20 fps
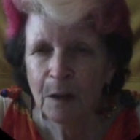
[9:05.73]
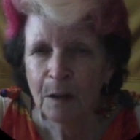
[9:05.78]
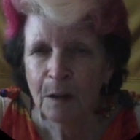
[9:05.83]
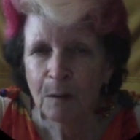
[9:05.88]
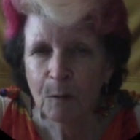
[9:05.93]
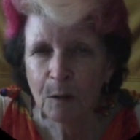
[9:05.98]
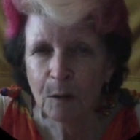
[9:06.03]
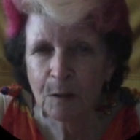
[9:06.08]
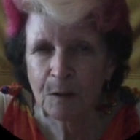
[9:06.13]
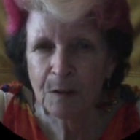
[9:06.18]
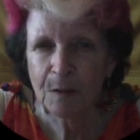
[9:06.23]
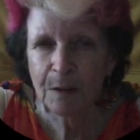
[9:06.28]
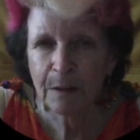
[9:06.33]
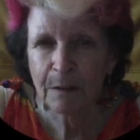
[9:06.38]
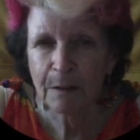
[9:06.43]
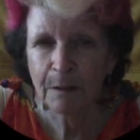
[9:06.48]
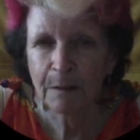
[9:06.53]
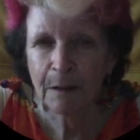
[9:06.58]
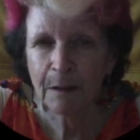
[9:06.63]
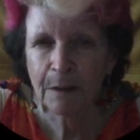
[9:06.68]
whilst
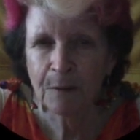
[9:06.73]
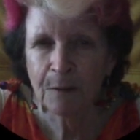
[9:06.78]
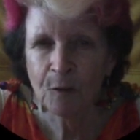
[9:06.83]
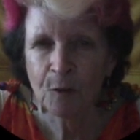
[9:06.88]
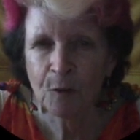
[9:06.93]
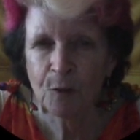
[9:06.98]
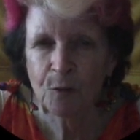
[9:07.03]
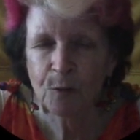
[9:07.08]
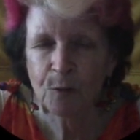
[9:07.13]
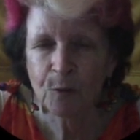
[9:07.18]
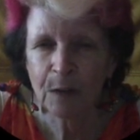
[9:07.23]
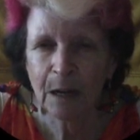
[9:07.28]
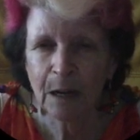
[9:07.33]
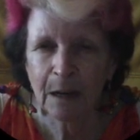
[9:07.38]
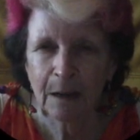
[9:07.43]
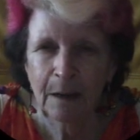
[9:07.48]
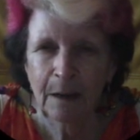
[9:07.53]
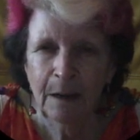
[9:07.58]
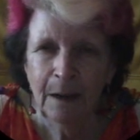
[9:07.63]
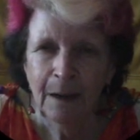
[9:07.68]
they're a neutral
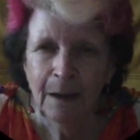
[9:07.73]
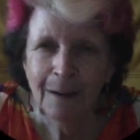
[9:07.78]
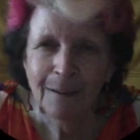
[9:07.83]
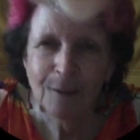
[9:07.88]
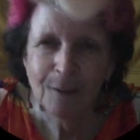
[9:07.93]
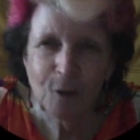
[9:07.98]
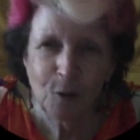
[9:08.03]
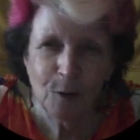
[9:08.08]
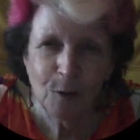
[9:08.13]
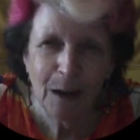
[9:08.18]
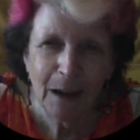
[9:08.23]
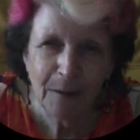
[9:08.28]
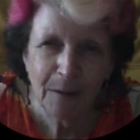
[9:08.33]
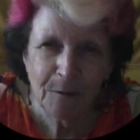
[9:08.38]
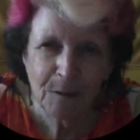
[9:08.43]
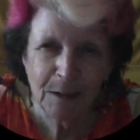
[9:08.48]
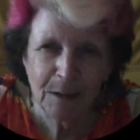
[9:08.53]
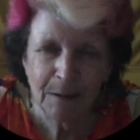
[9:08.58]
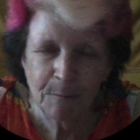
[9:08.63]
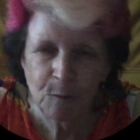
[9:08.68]
colour, do have
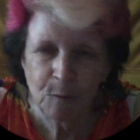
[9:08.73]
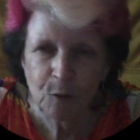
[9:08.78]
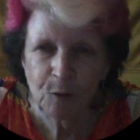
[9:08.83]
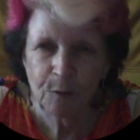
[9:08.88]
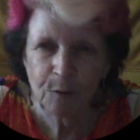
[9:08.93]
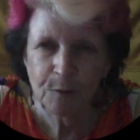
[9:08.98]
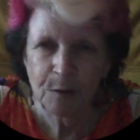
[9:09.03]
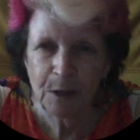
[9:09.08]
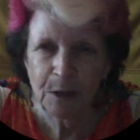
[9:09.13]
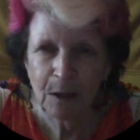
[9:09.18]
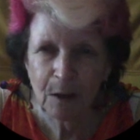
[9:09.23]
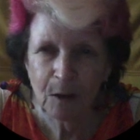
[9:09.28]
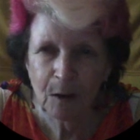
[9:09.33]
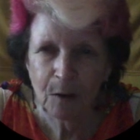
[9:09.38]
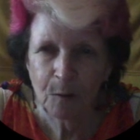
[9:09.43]
some sort of yellow.